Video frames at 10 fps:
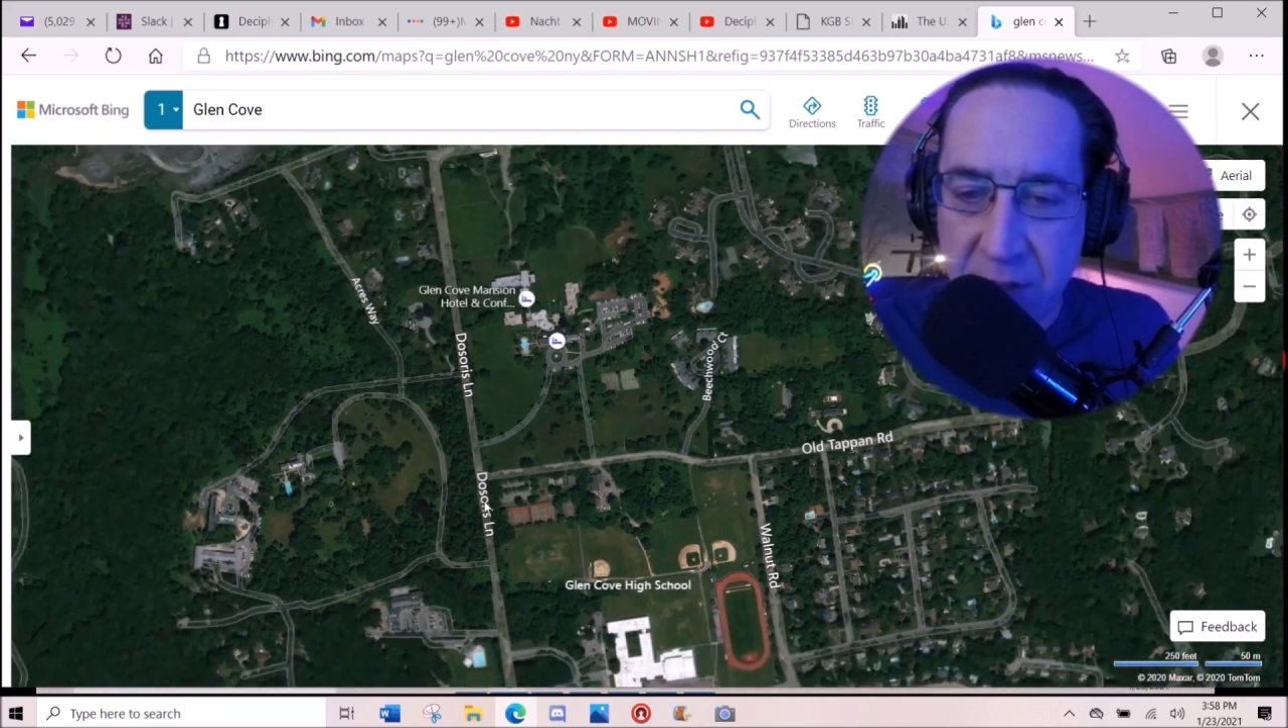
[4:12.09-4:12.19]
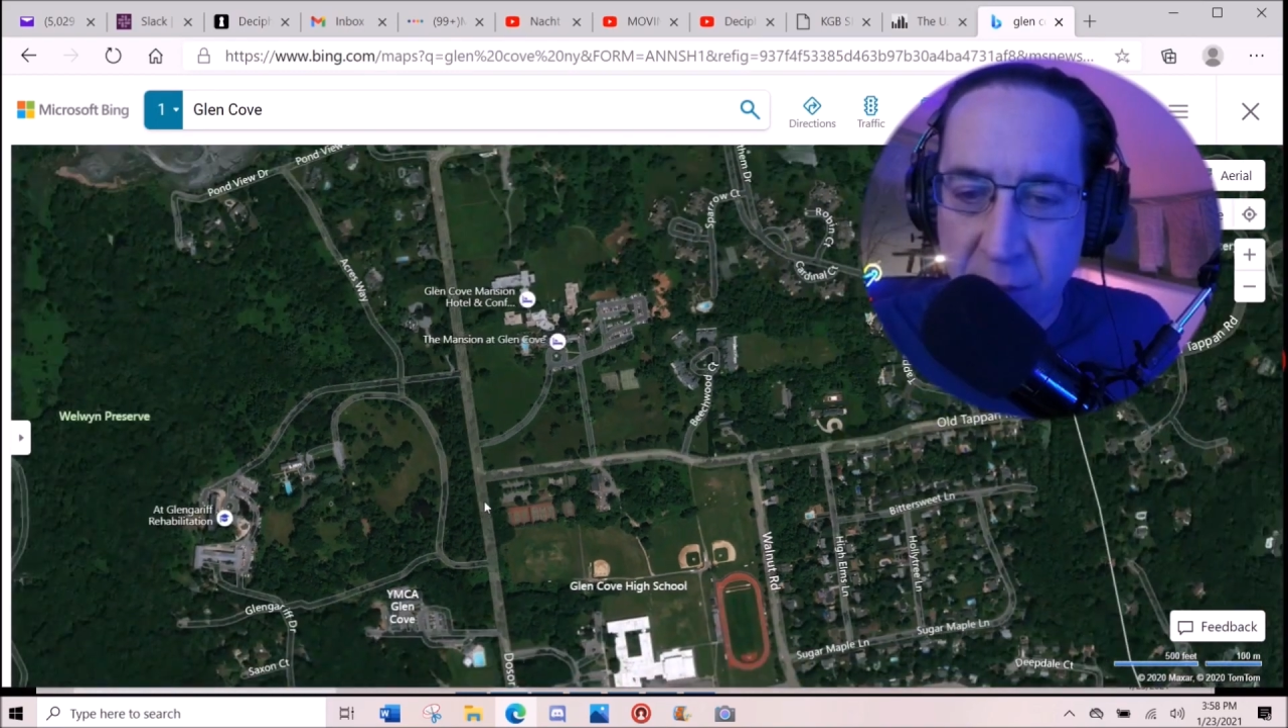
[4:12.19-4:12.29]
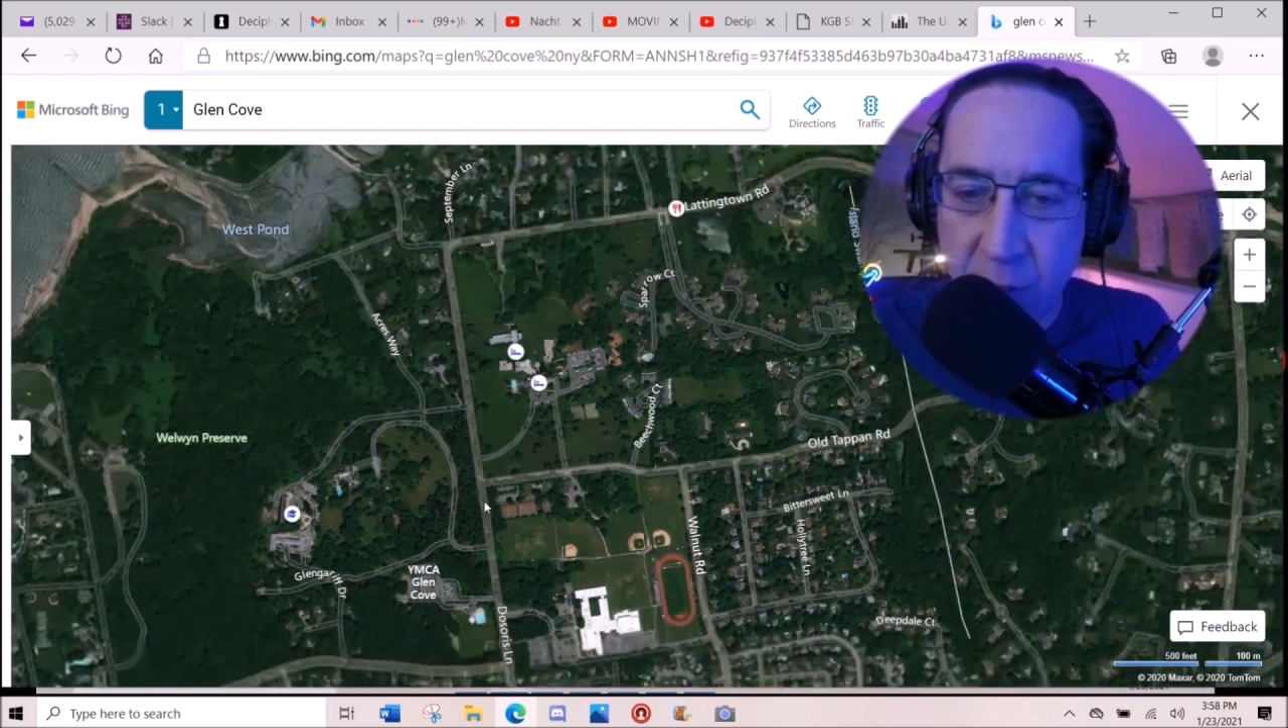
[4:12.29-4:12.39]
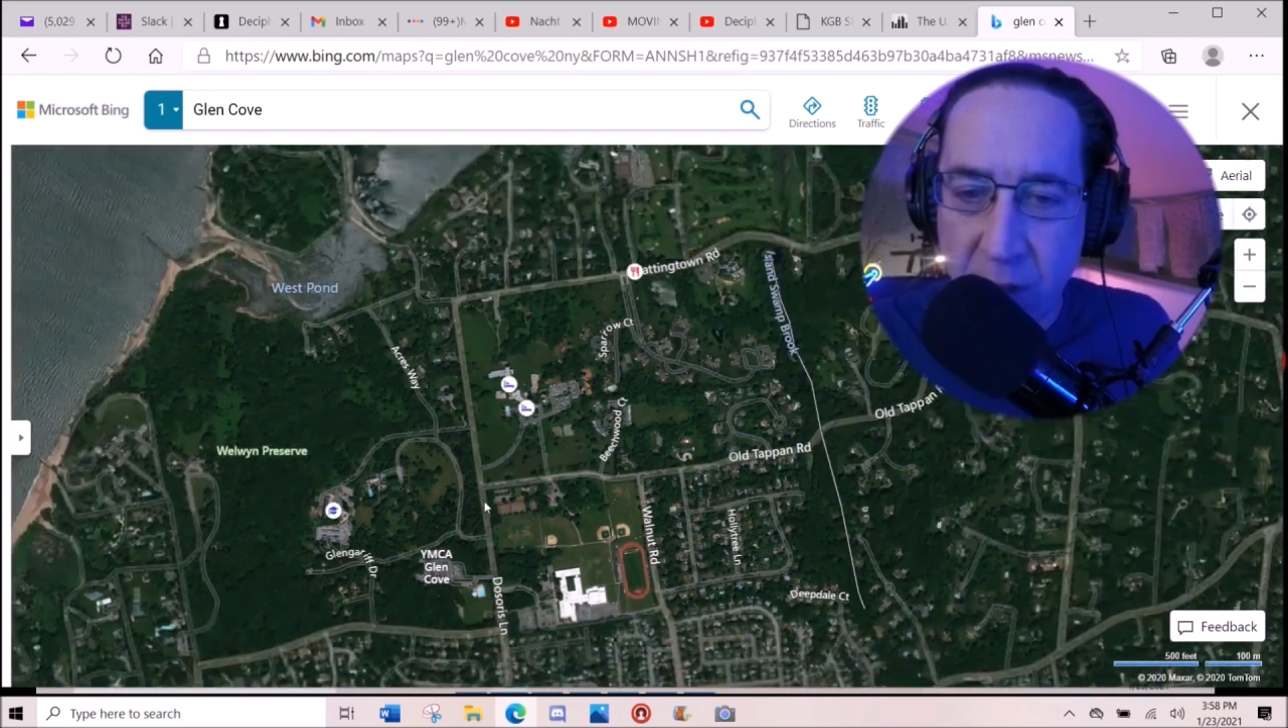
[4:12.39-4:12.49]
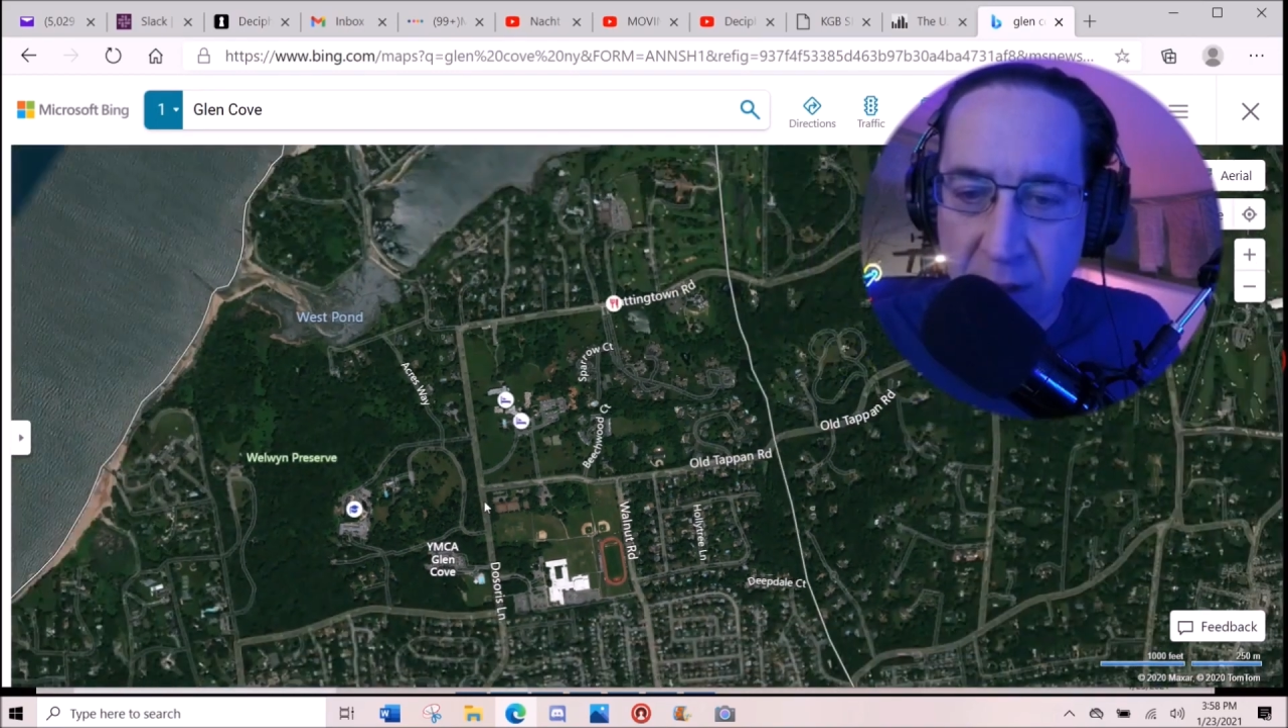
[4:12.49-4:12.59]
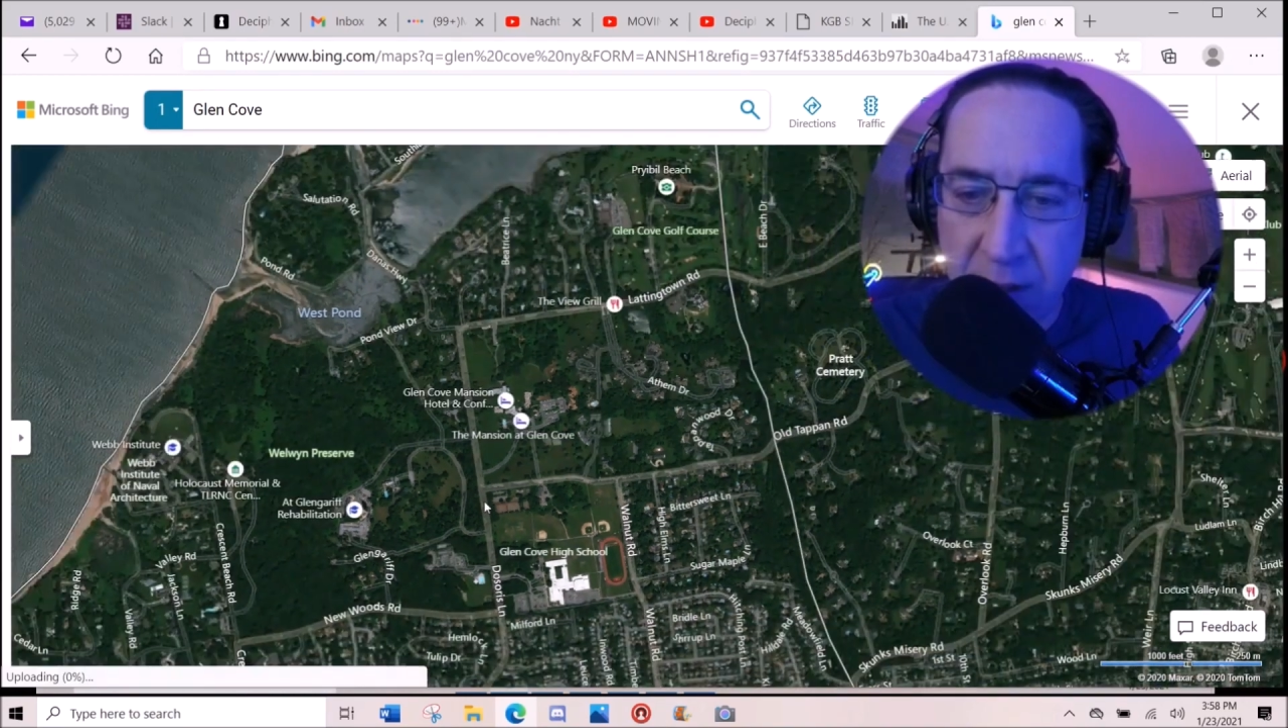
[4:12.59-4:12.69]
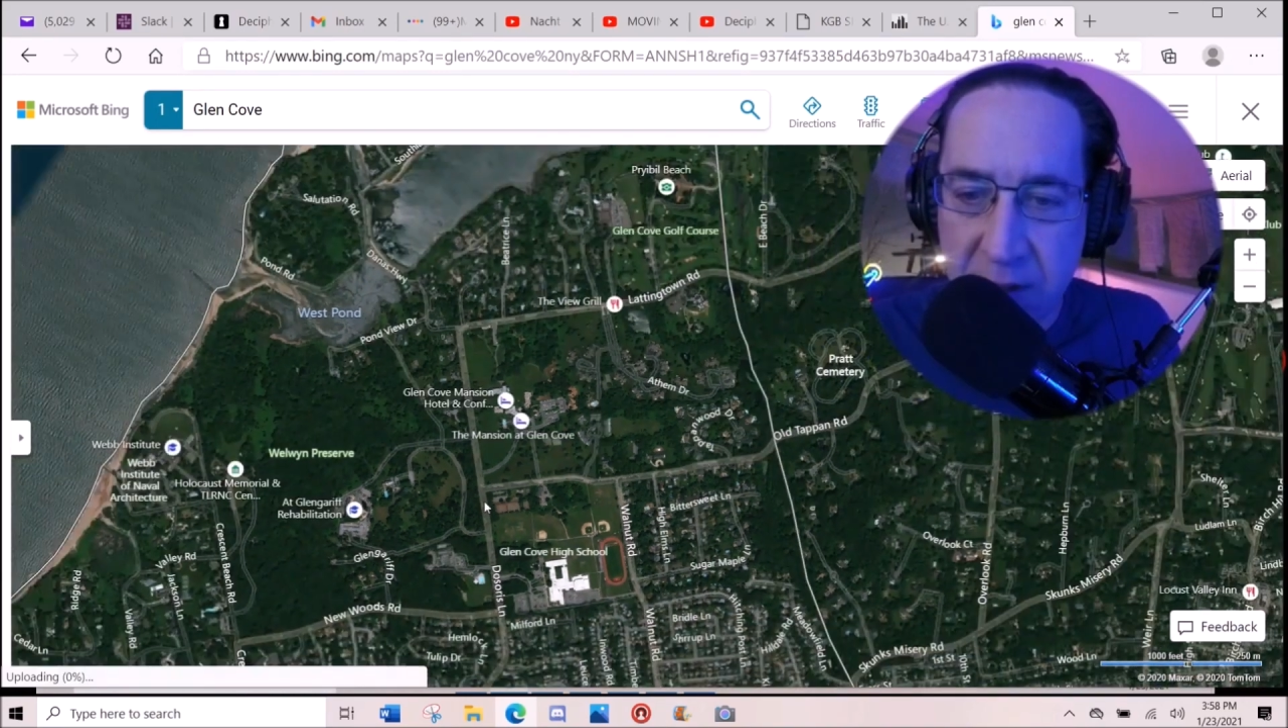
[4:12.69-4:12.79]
this area